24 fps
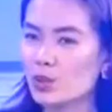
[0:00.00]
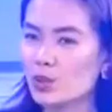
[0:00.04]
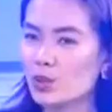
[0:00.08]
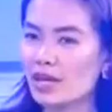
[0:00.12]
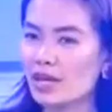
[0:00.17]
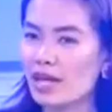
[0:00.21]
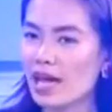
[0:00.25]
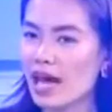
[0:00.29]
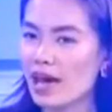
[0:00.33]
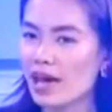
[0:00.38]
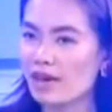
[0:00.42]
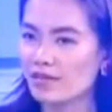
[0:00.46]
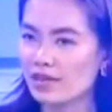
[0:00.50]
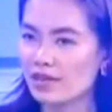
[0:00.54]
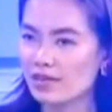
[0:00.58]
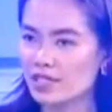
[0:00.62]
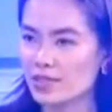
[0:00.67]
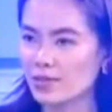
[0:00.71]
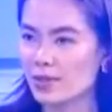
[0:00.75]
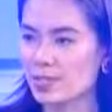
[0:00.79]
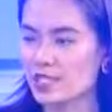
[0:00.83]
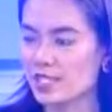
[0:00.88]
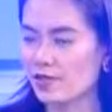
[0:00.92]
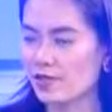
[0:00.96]
do we have a
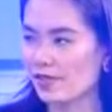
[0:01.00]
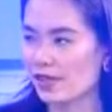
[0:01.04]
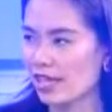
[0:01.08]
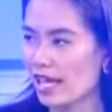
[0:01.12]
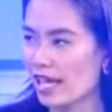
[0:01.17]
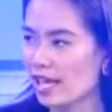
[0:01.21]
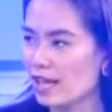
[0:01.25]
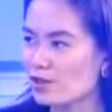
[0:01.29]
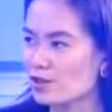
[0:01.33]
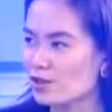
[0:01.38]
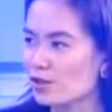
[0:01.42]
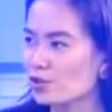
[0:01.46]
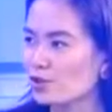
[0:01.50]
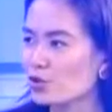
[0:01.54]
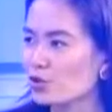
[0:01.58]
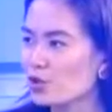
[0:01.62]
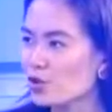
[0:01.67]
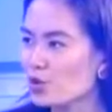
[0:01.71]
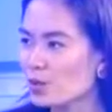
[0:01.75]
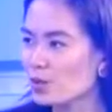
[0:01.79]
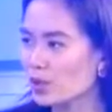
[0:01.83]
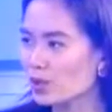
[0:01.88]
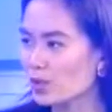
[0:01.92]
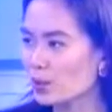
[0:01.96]
specific age
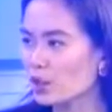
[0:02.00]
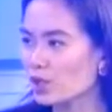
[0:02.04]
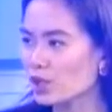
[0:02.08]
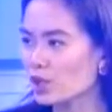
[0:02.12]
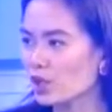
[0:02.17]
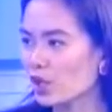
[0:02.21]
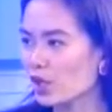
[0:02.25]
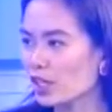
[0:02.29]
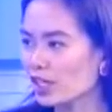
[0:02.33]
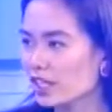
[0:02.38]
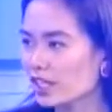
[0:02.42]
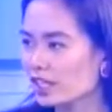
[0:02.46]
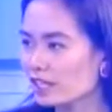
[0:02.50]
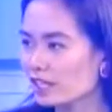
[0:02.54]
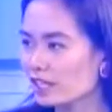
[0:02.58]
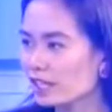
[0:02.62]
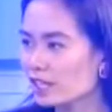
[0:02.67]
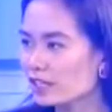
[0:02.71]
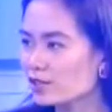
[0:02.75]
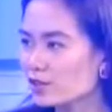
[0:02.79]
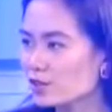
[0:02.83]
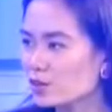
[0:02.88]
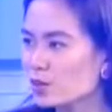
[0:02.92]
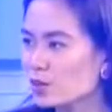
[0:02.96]
group that we're
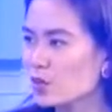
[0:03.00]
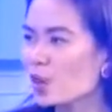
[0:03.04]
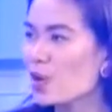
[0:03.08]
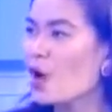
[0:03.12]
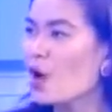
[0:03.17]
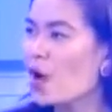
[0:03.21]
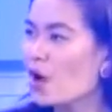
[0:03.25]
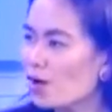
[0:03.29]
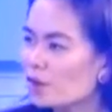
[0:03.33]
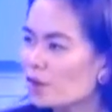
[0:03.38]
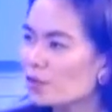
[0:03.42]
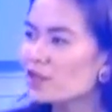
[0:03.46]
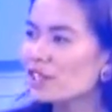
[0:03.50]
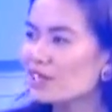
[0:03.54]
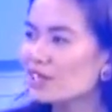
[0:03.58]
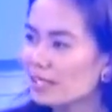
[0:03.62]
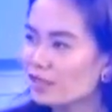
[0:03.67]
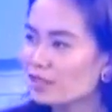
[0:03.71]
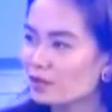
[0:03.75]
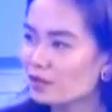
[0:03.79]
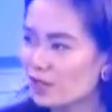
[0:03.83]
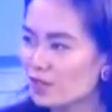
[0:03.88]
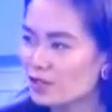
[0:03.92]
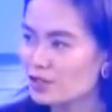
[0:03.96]
targeting to
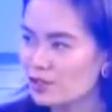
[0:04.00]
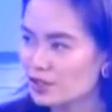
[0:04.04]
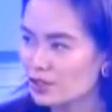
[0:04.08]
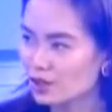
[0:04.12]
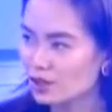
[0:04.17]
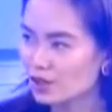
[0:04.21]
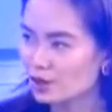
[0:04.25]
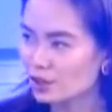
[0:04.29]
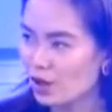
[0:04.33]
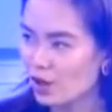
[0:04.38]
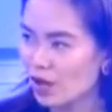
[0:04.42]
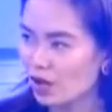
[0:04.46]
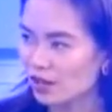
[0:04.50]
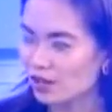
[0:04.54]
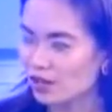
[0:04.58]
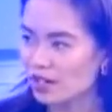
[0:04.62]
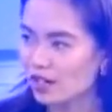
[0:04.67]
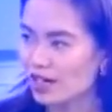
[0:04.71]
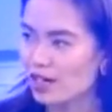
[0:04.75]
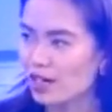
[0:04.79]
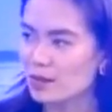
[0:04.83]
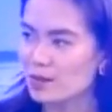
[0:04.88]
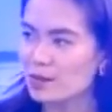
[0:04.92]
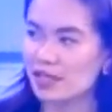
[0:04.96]
really register and go out
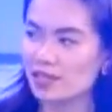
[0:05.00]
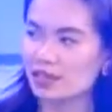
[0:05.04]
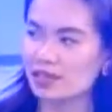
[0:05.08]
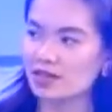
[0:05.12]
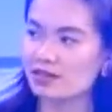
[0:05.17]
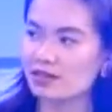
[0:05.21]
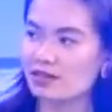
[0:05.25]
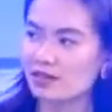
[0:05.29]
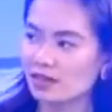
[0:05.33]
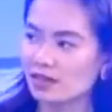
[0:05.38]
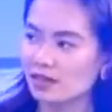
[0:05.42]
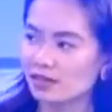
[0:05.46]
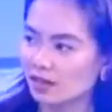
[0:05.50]
there? I mean,